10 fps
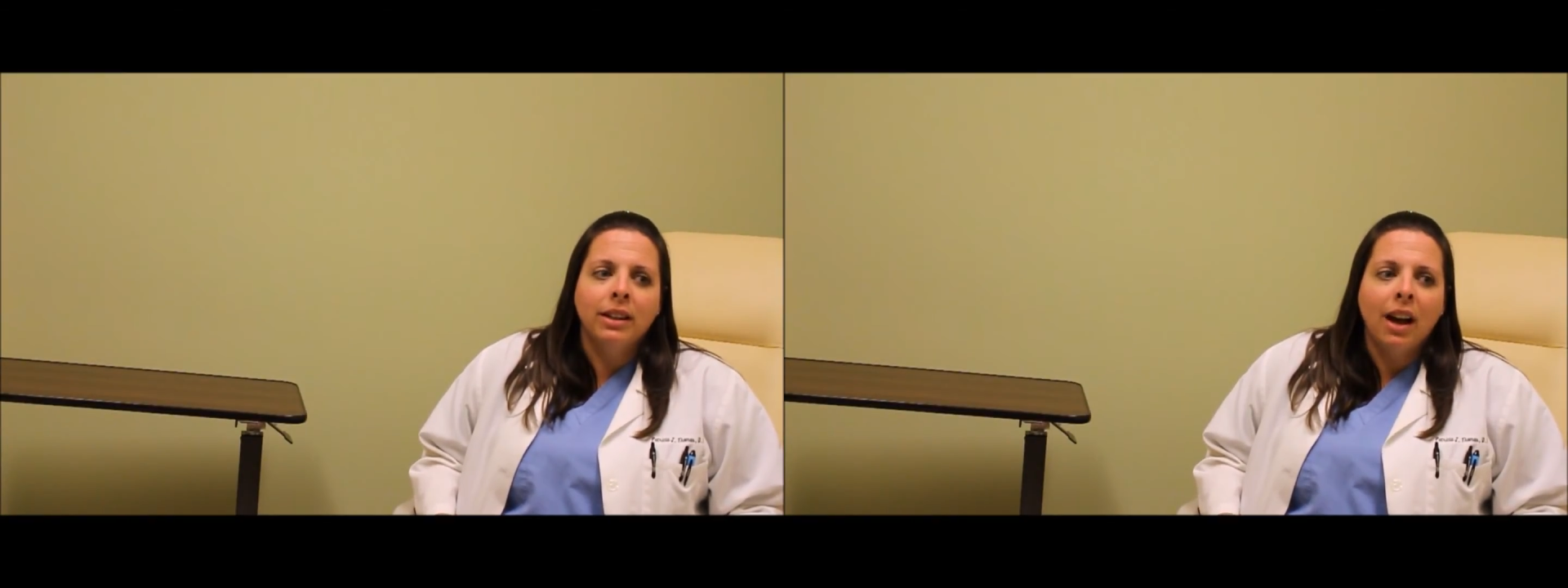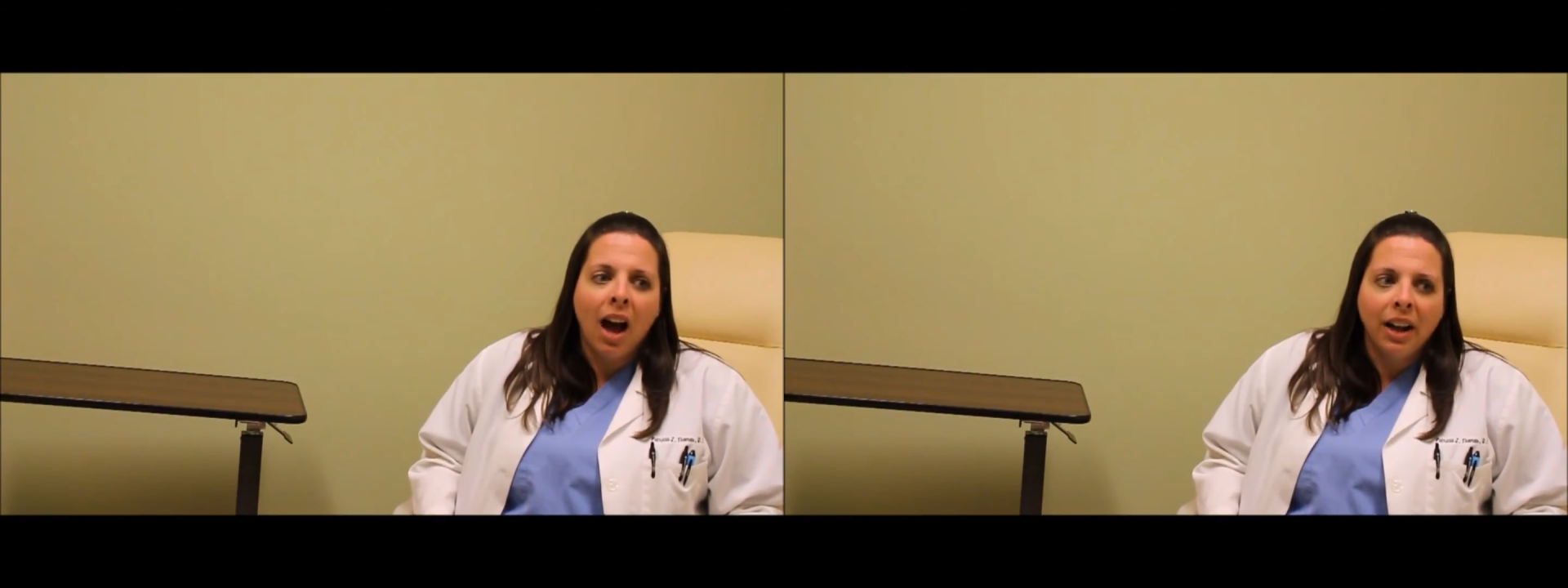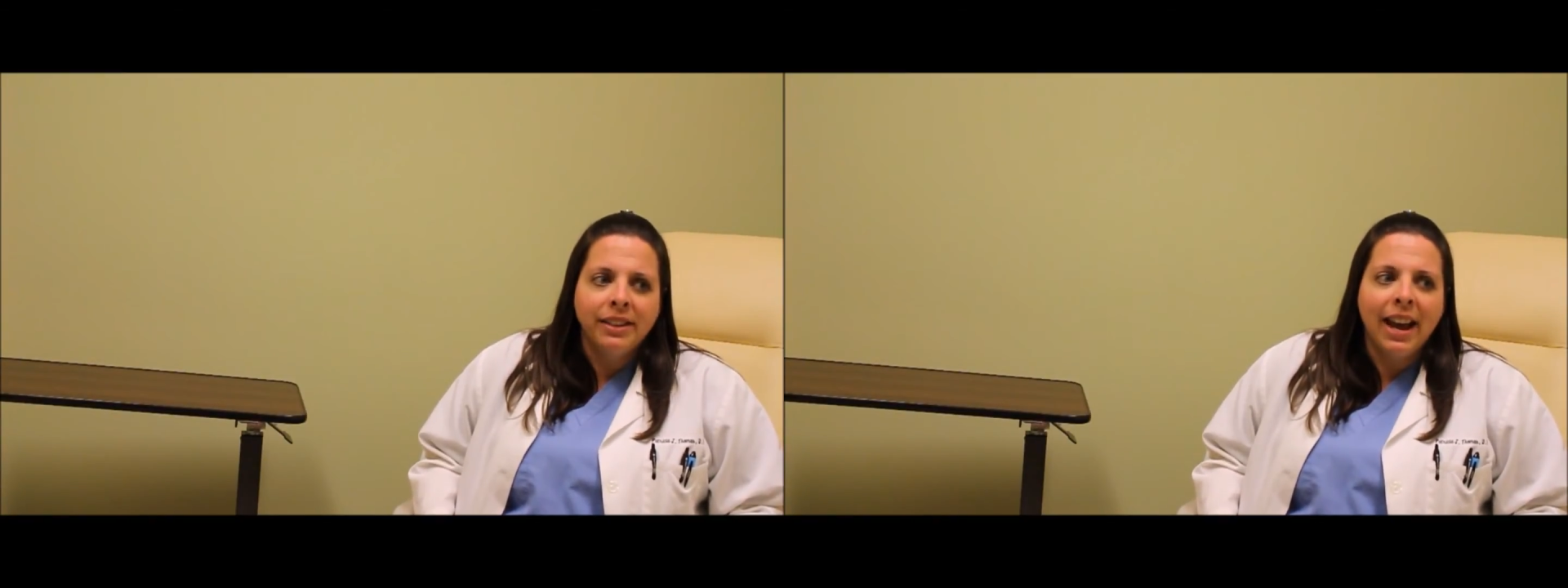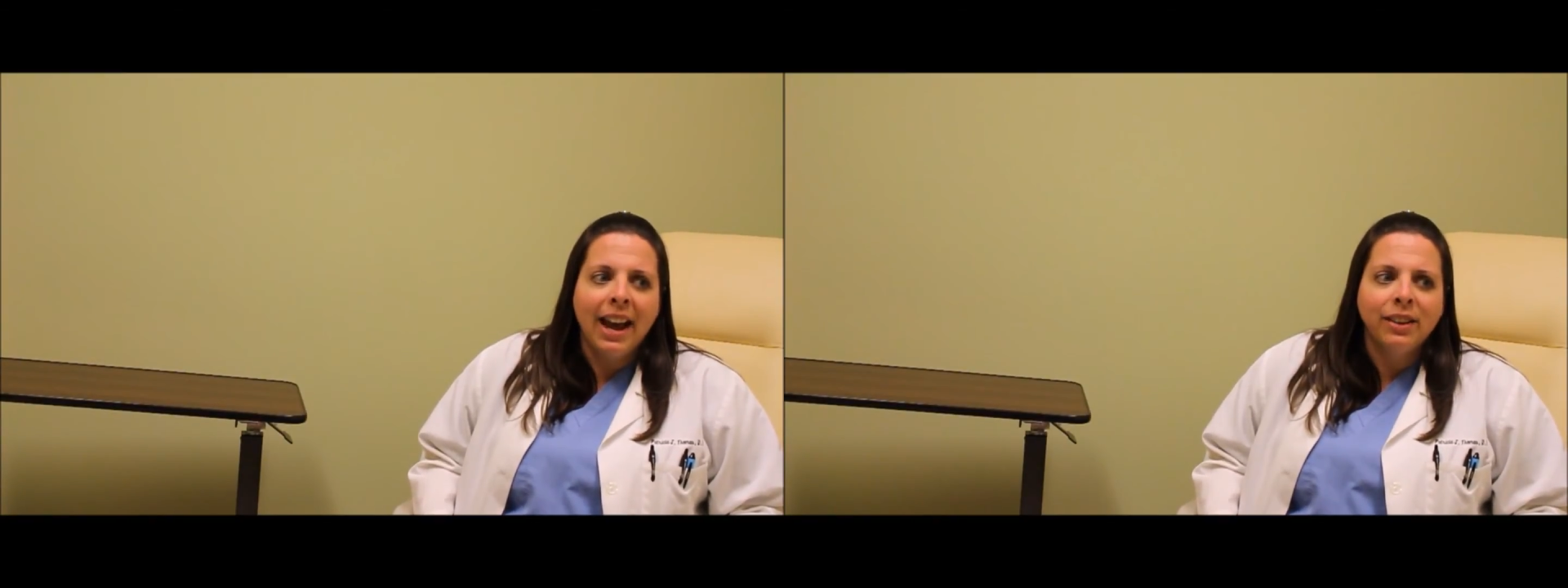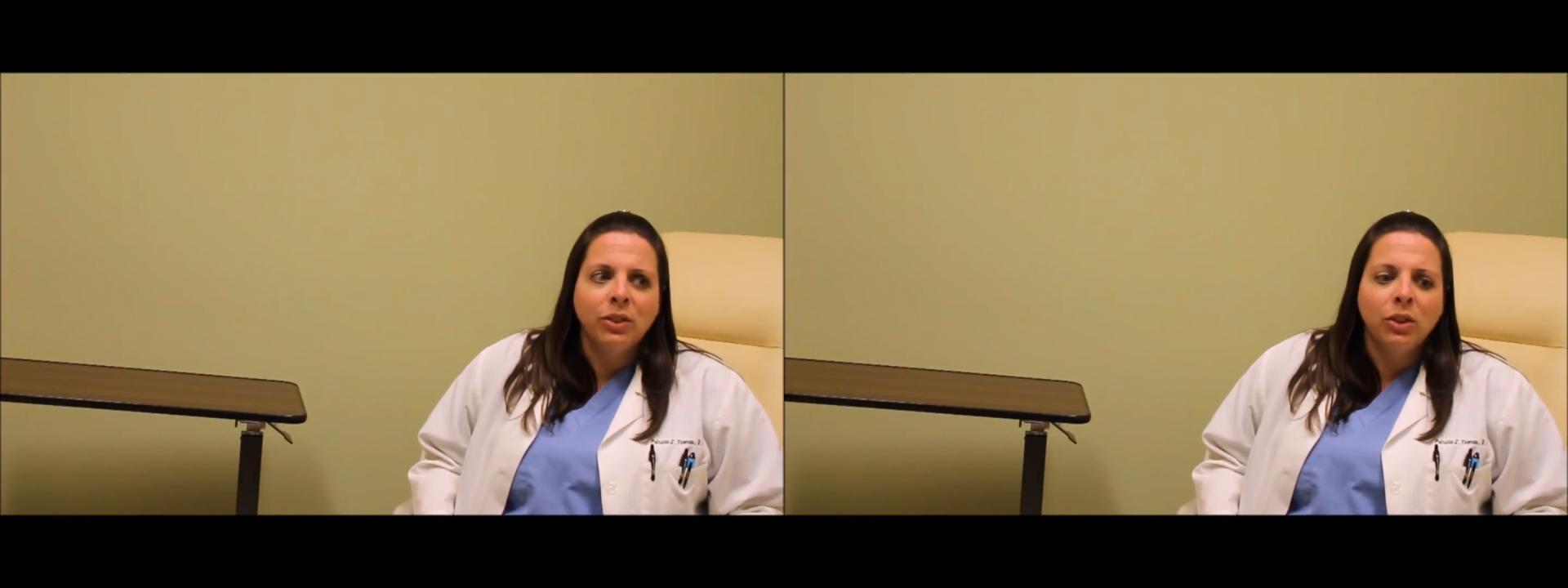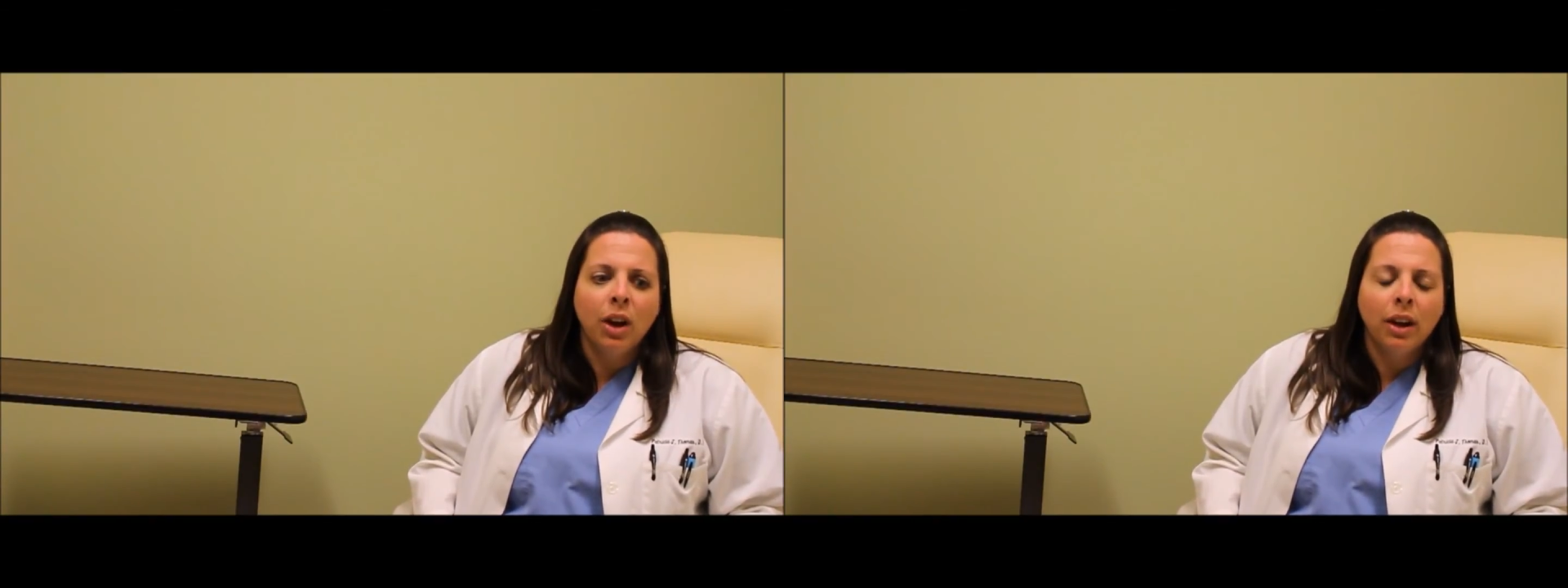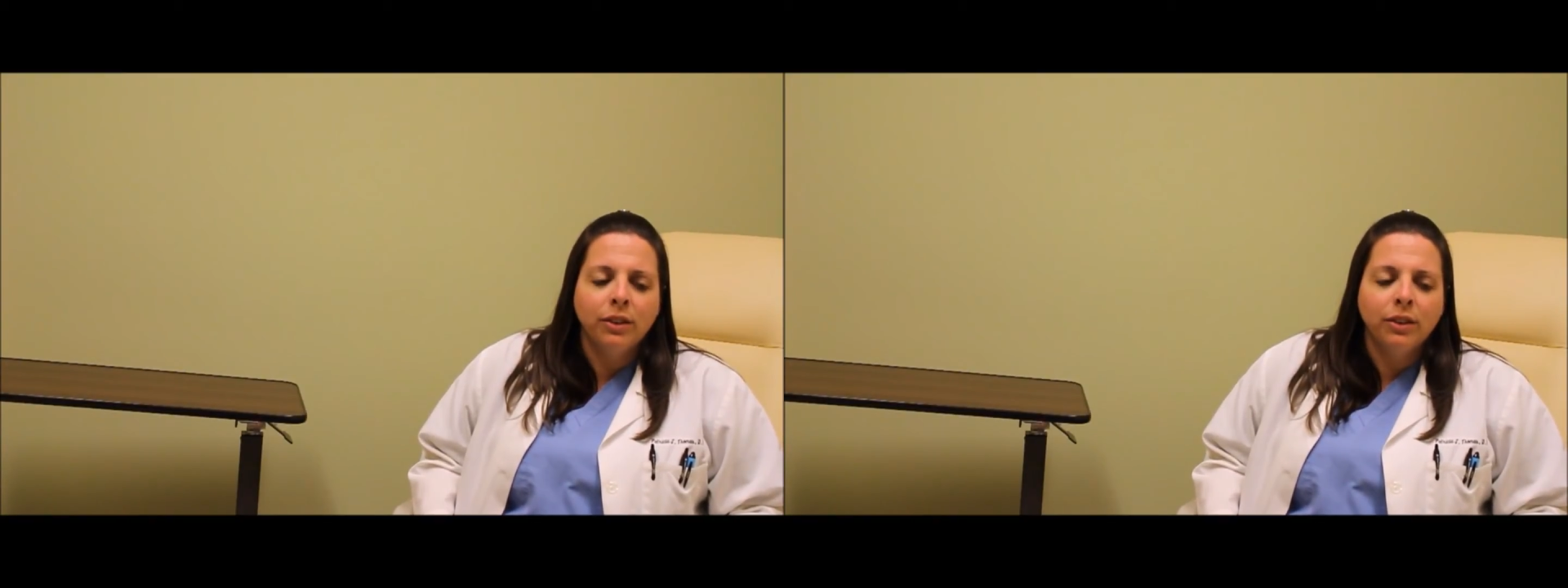contact